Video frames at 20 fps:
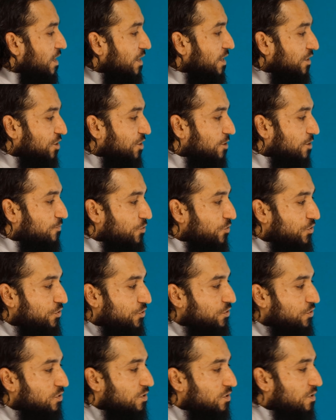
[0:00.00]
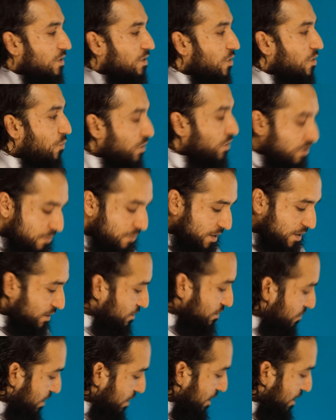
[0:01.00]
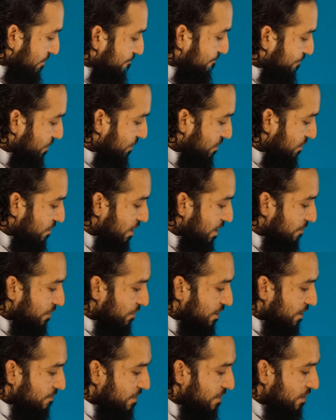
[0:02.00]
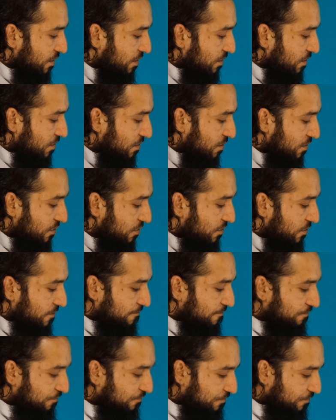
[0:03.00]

It is produced with the base. Okay, so let me explain this to you.